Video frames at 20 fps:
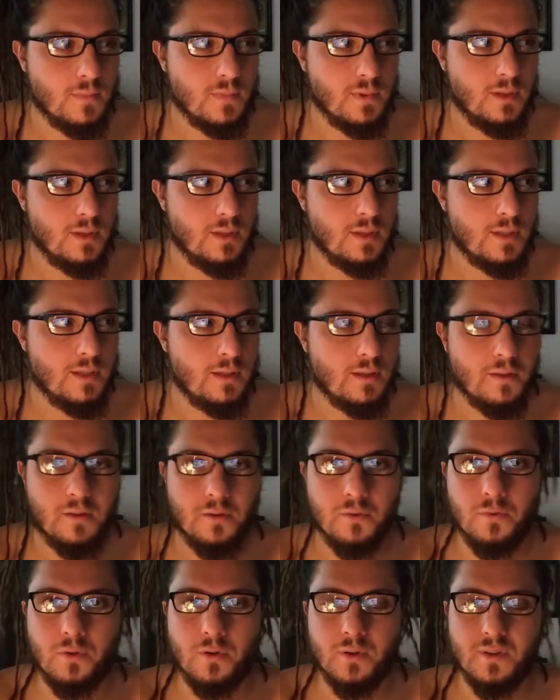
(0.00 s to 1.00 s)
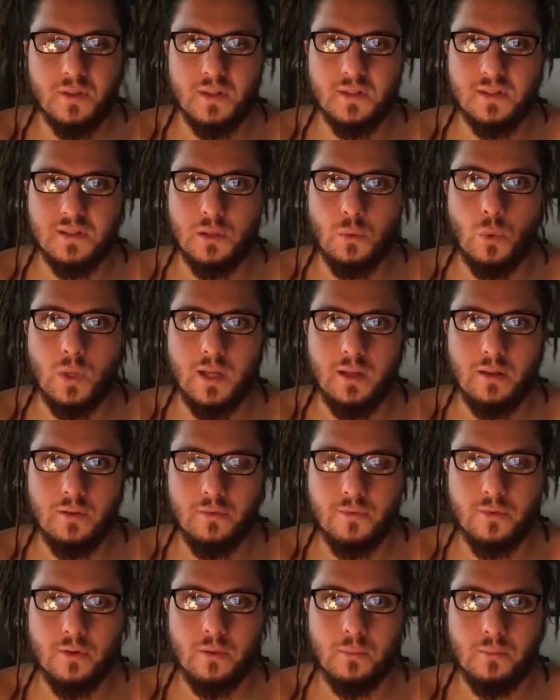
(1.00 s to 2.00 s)
the furthest away
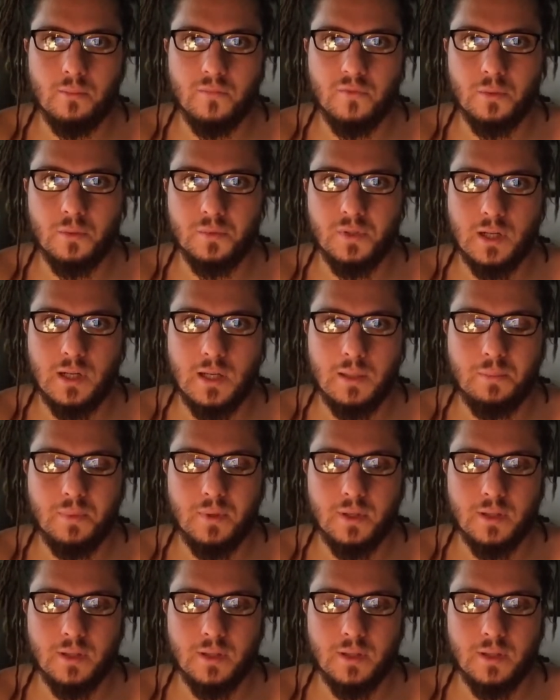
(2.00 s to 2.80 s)
from the ecliptic,